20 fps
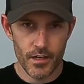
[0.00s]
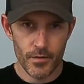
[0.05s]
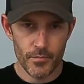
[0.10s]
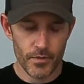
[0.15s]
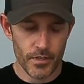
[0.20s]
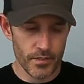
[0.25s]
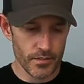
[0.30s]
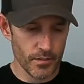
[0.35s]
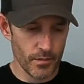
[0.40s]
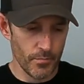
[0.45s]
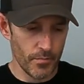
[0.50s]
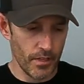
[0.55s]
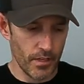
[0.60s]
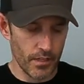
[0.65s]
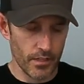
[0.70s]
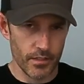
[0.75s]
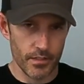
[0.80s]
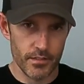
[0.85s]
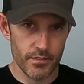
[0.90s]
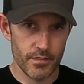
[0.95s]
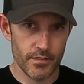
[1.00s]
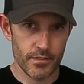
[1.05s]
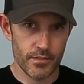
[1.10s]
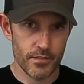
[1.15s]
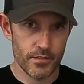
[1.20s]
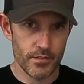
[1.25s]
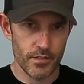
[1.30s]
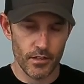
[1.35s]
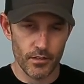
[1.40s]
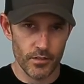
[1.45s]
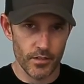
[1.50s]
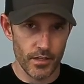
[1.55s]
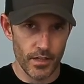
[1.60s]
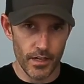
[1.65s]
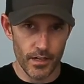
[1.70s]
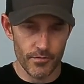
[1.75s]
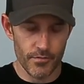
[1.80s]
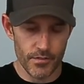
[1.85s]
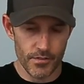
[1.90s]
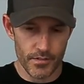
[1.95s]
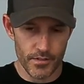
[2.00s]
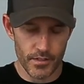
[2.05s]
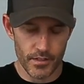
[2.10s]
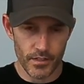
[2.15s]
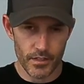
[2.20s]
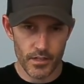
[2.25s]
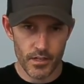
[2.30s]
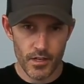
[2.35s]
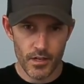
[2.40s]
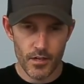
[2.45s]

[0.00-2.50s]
because I'm not gonna tell you everything.